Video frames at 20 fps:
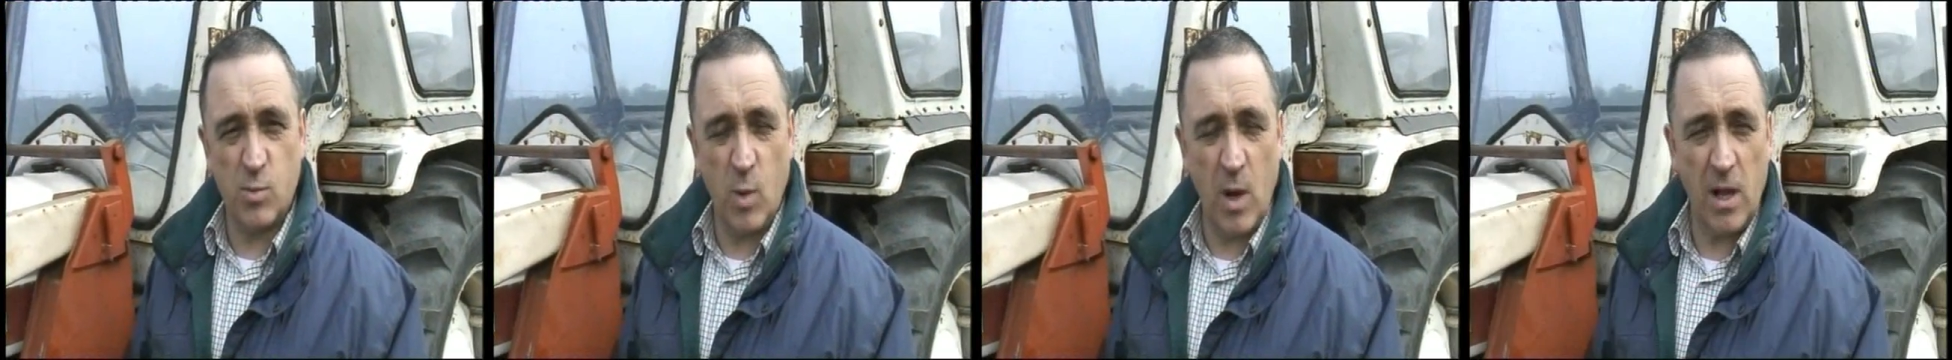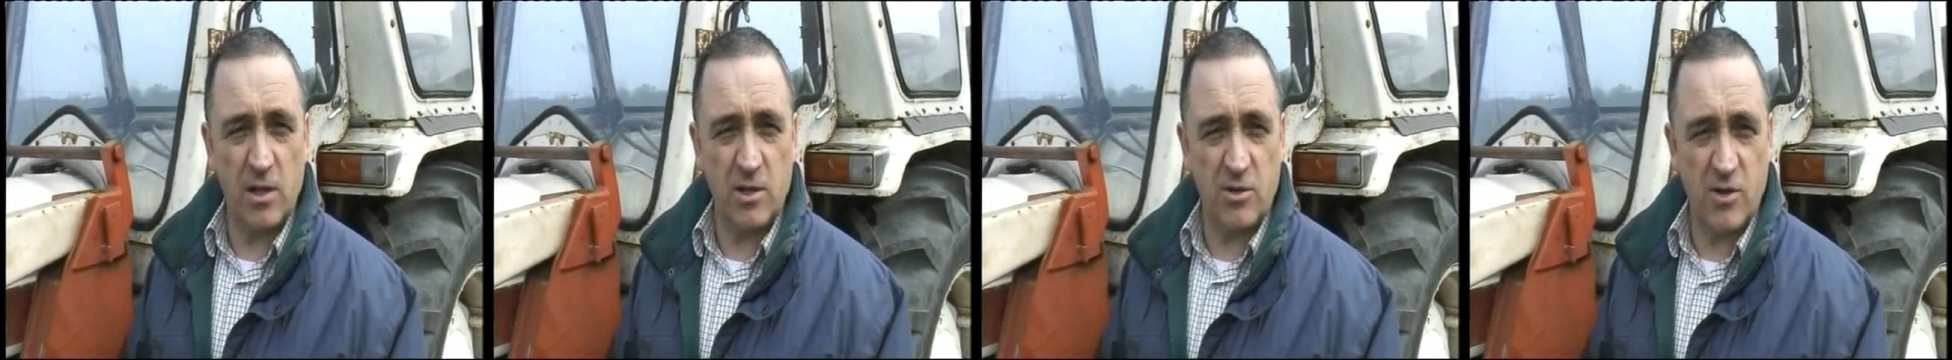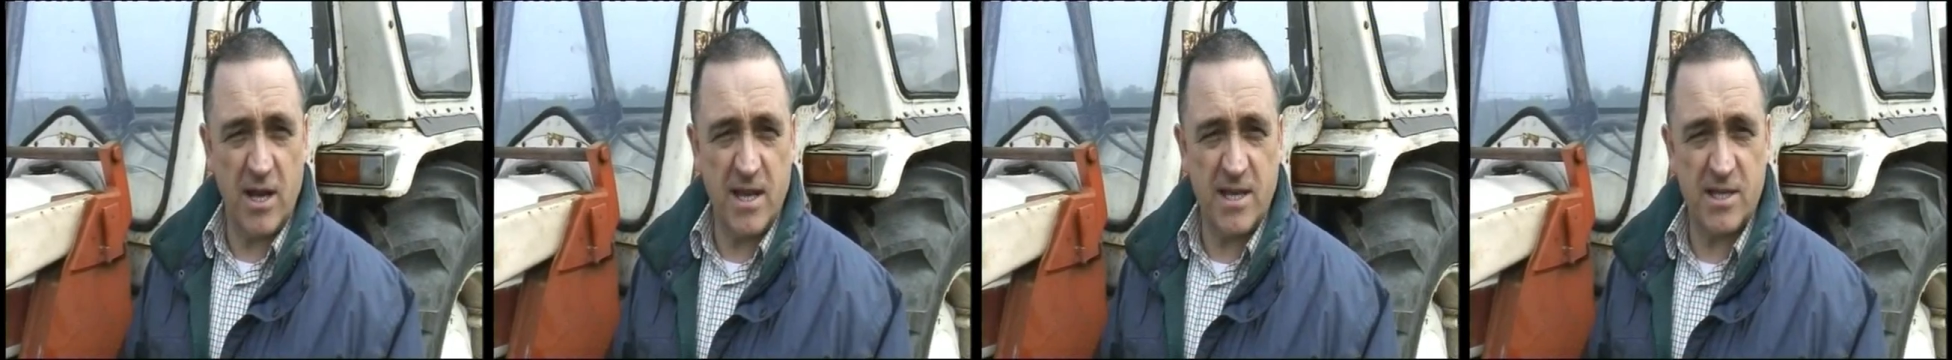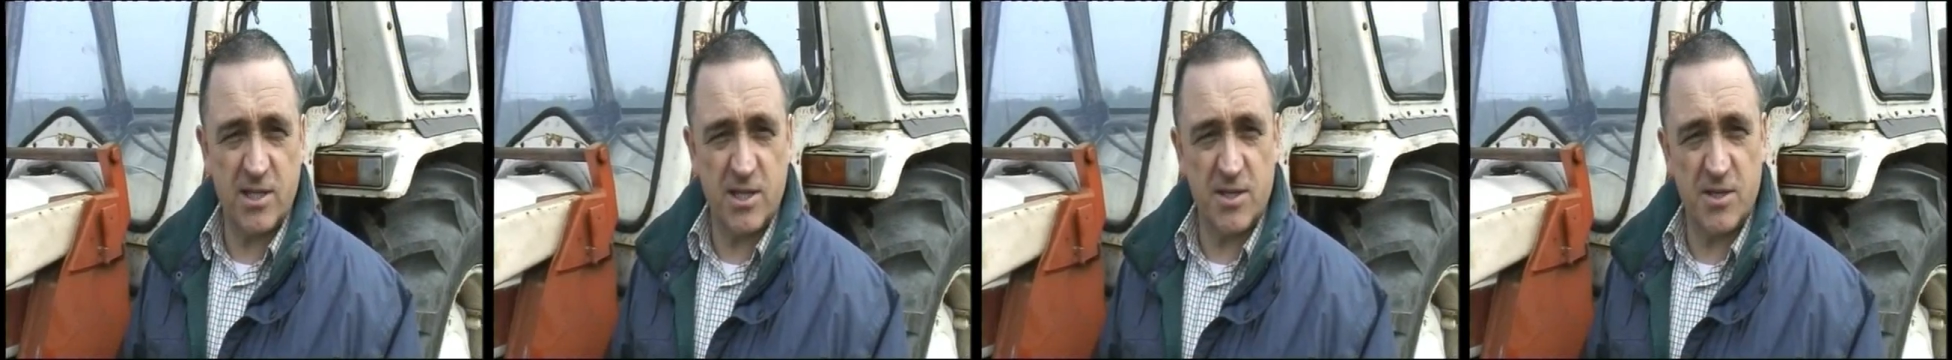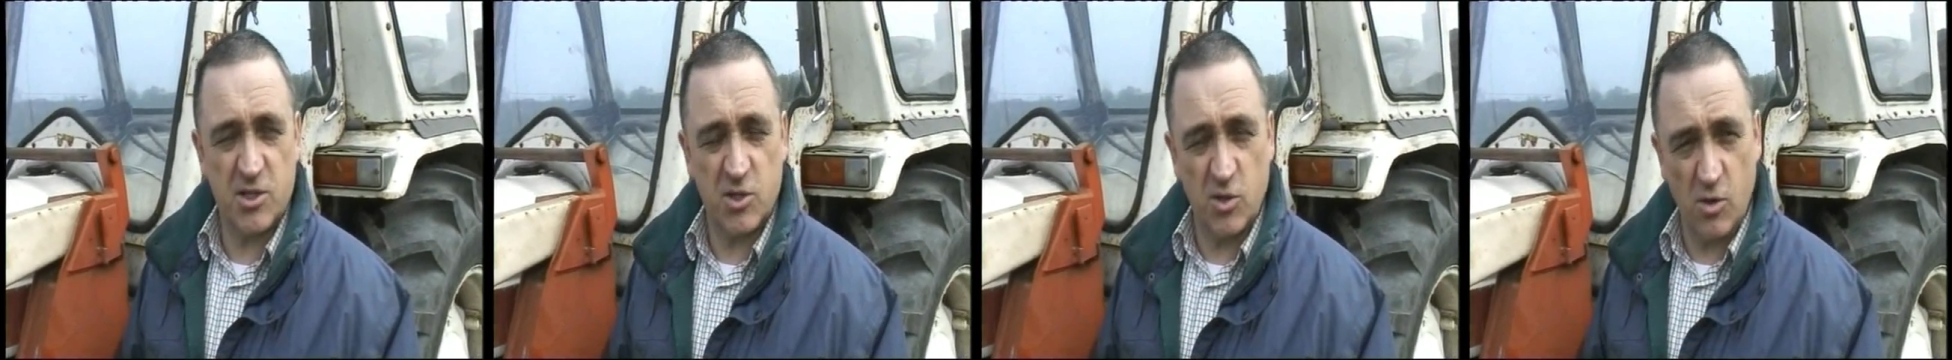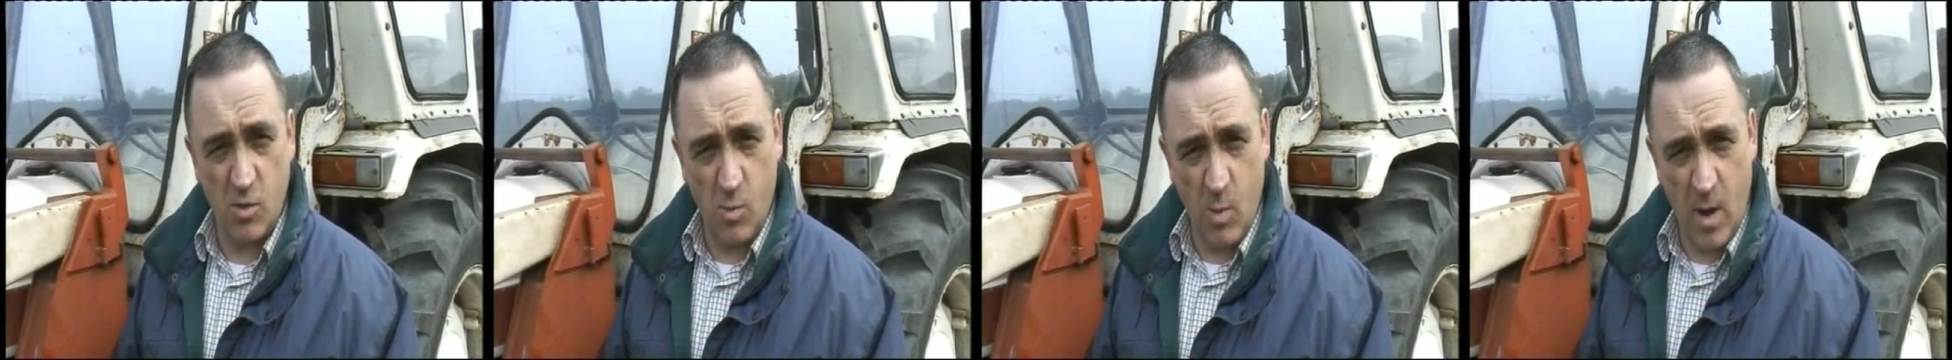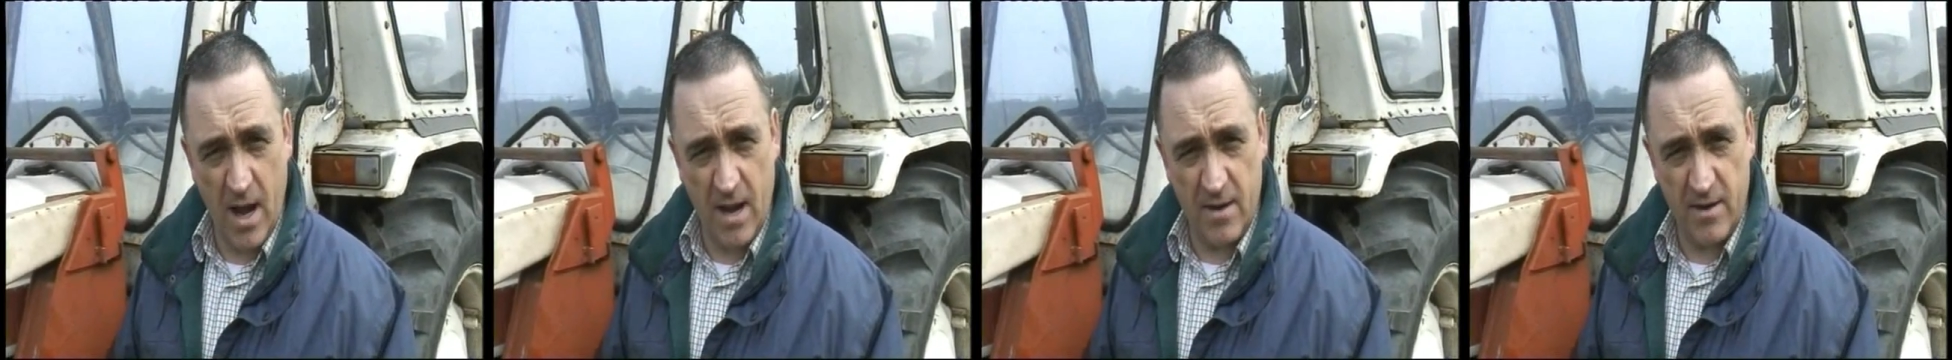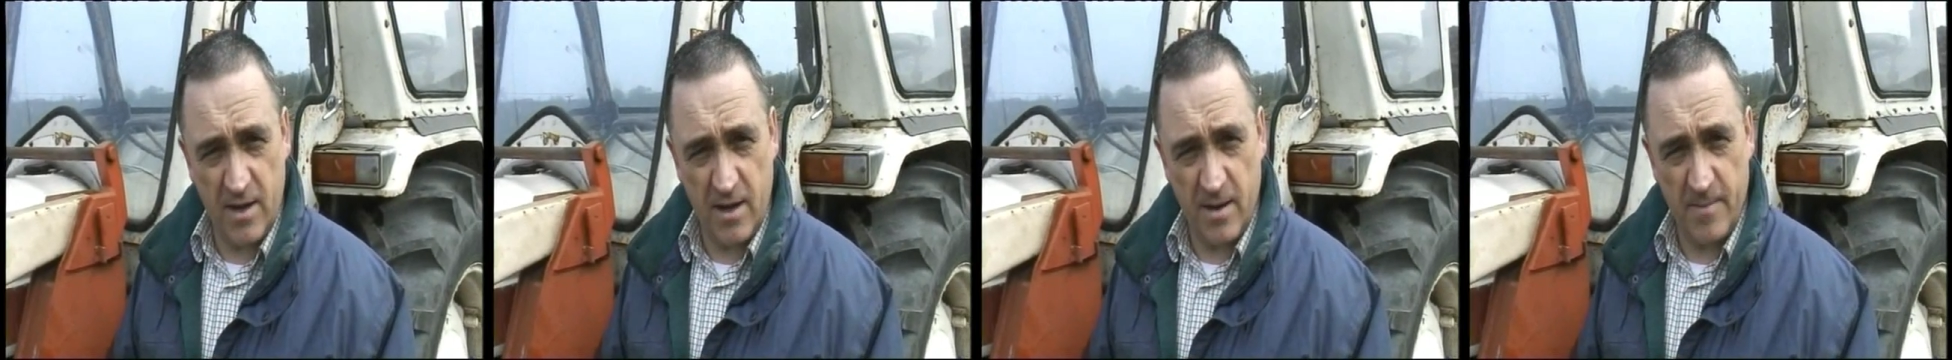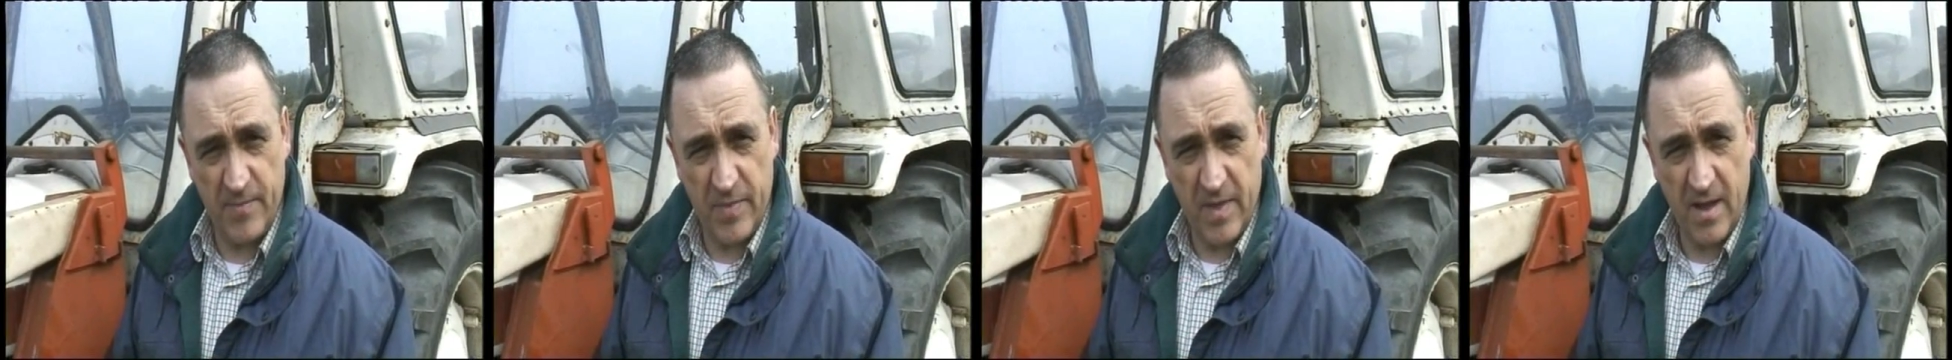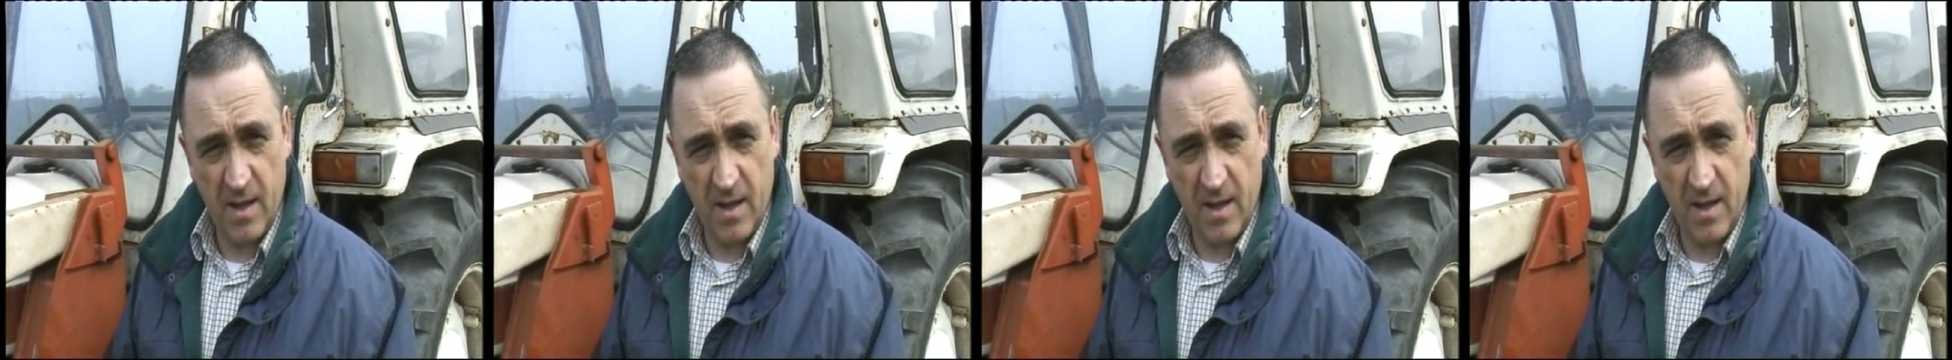well greased and there's no wear in it,